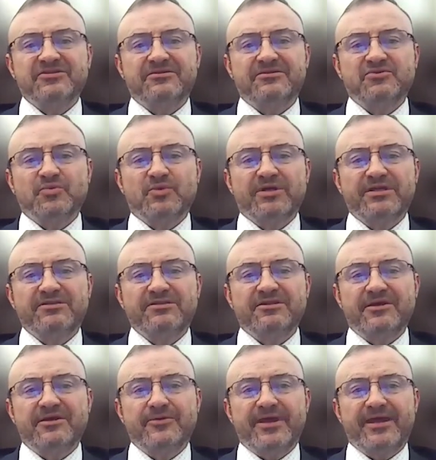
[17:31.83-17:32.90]
centers wanting
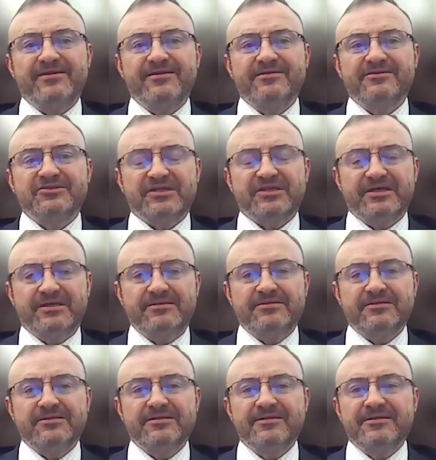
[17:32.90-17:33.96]
to locate in the
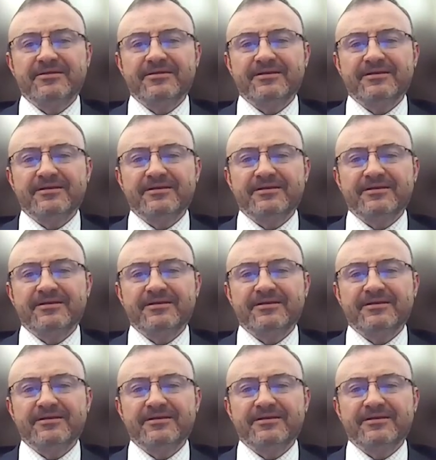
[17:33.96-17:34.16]
state.